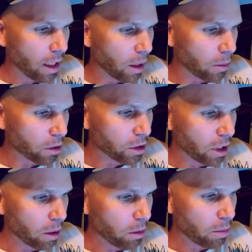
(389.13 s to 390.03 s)
I will
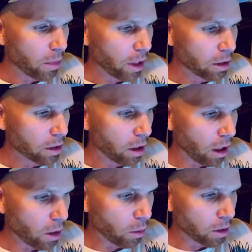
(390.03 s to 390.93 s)
share with Mayor
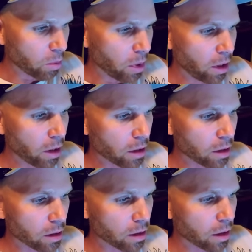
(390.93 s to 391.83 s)
Scott your
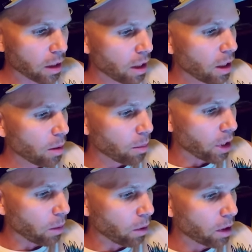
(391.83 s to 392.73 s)
experiences,
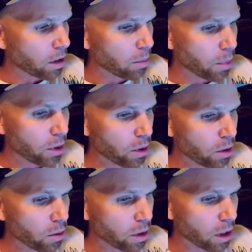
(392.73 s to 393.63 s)
but I wanted to put
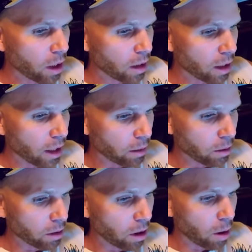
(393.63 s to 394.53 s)
you in contact
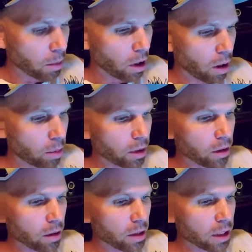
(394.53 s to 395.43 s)
with Tom
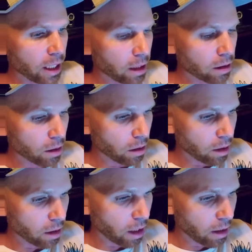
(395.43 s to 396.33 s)
Carpenter, the city
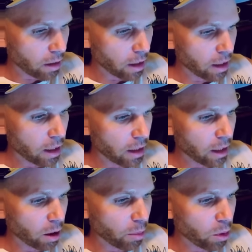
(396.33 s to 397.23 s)
attorney. I think he can
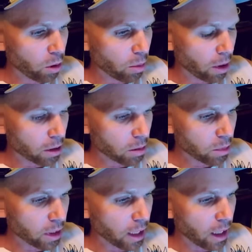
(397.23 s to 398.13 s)
help you or
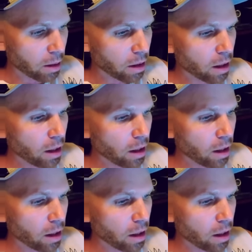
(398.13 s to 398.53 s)
possibly guide